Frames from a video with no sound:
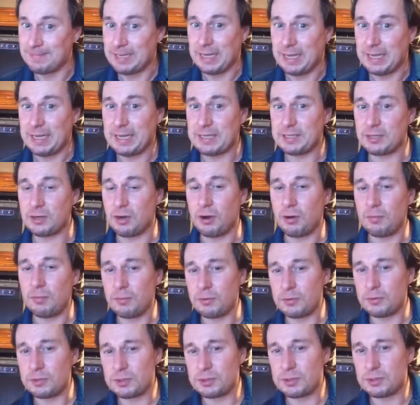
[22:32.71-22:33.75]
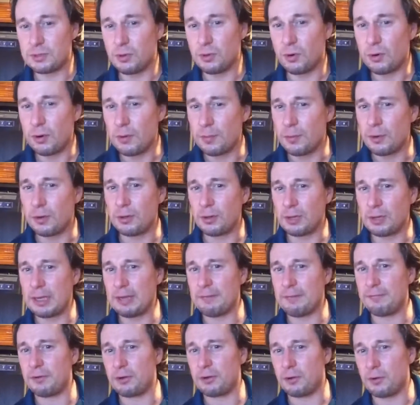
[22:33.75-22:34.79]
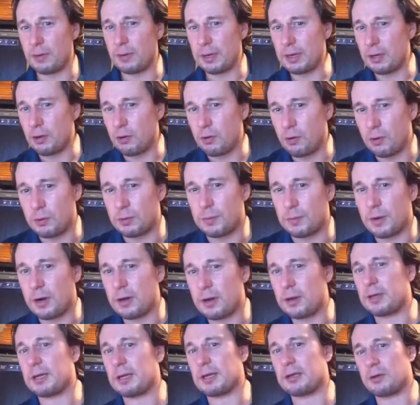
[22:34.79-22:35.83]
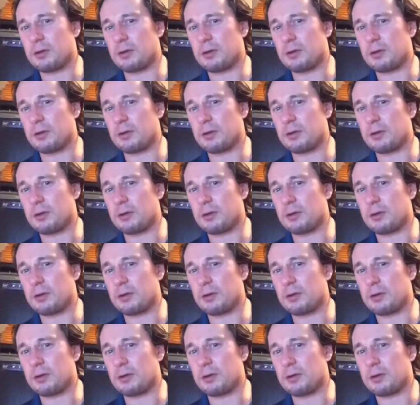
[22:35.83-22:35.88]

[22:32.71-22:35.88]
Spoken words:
It's almost normal if you're going cold market.